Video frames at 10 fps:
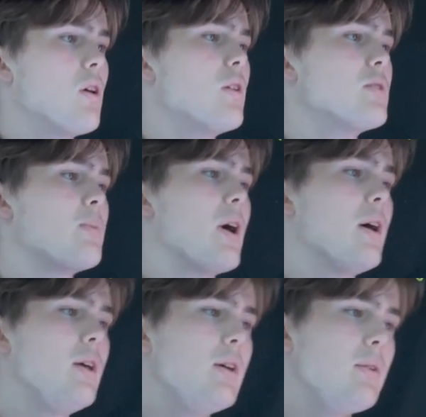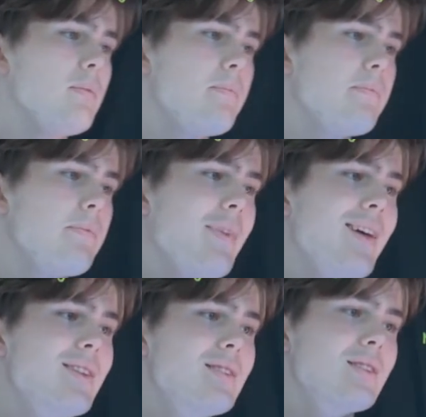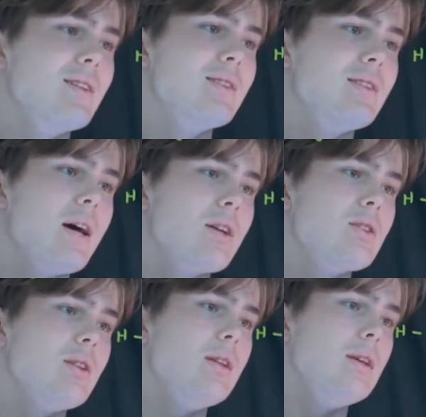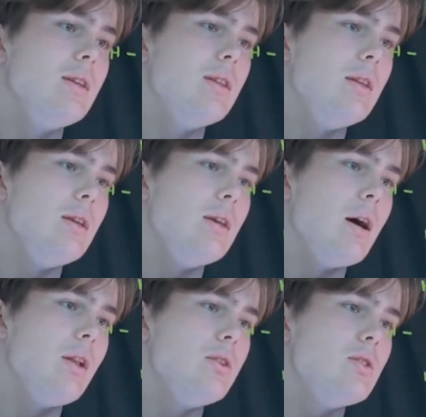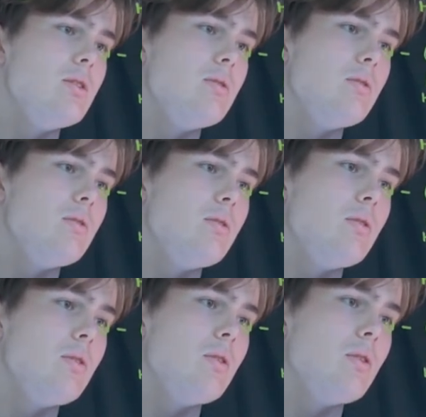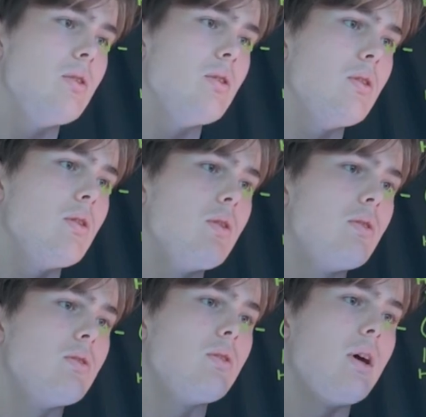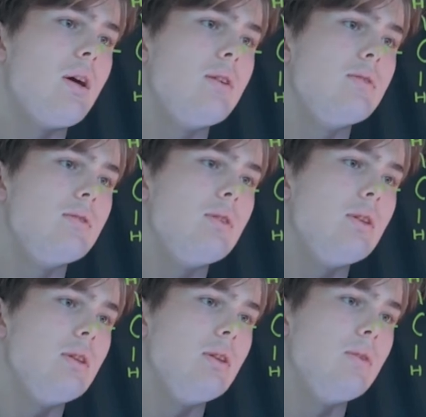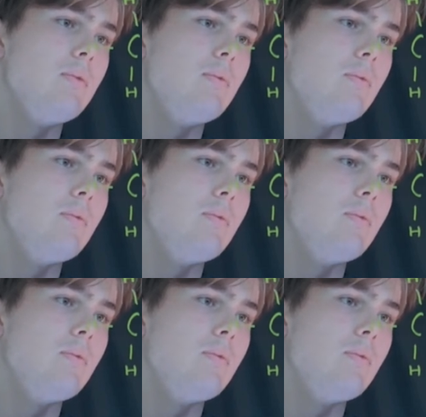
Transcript: this part here, this is actually the halogen. So that is the